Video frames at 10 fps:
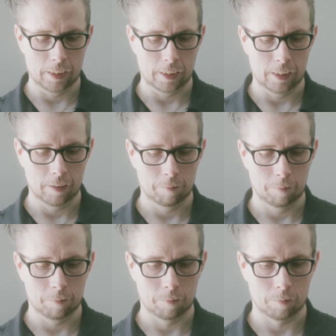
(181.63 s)
um,
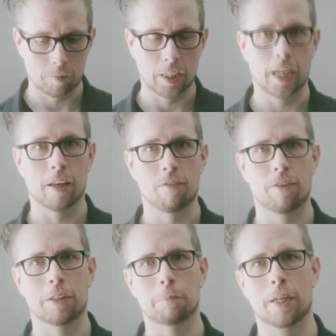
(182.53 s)
I can
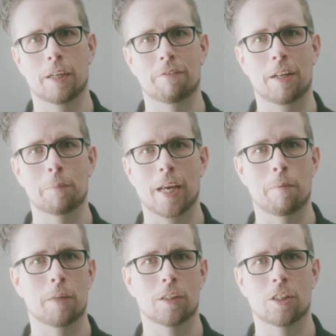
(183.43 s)
fit my film
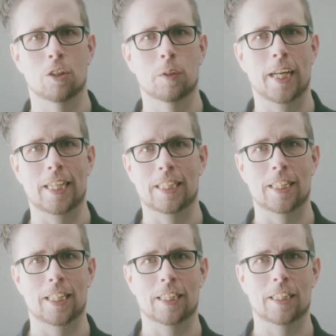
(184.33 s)
camera, the Sony
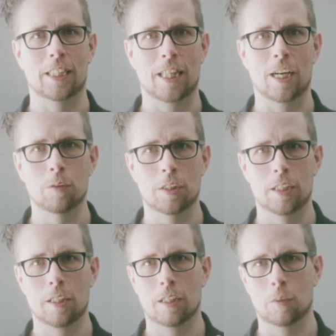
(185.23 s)

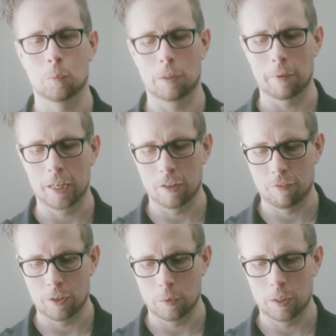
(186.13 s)
a6000, with a
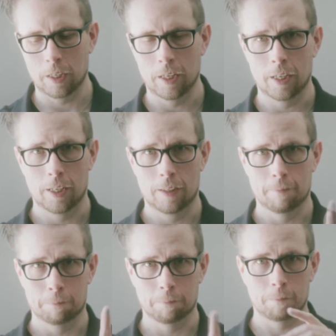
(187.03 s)
microphone.
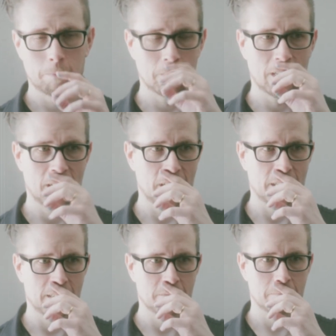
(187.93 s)

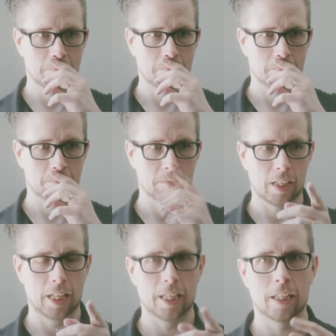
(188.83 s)
Um,
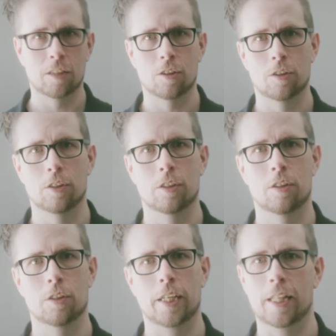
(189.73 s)
I'll get to,
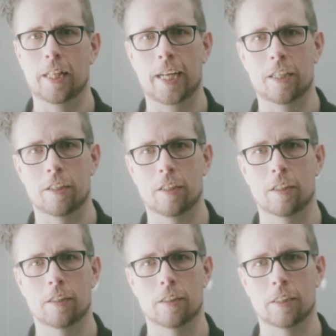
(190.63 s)
to that later.
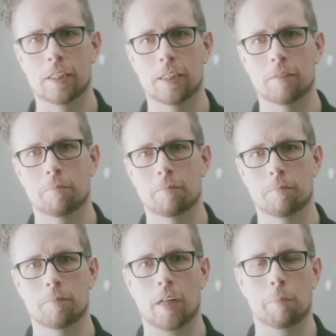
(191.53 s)
Um,
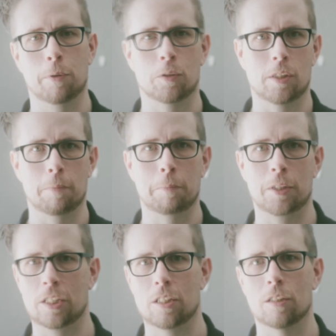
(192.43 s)
I'll post some
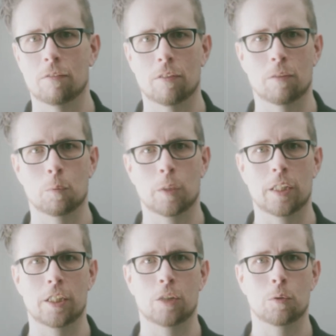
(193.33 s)
images of, of what
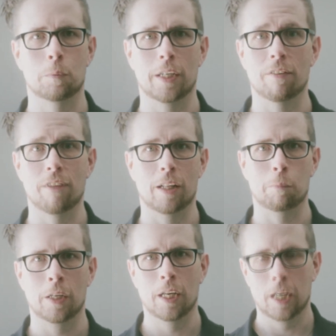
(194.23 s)
I use when I film.
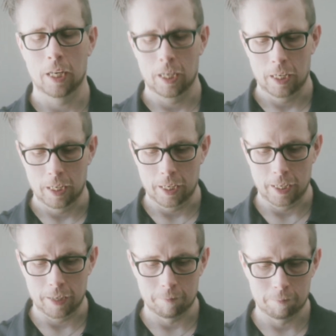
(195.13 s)

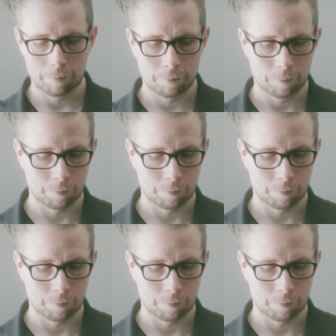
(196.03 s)
Um,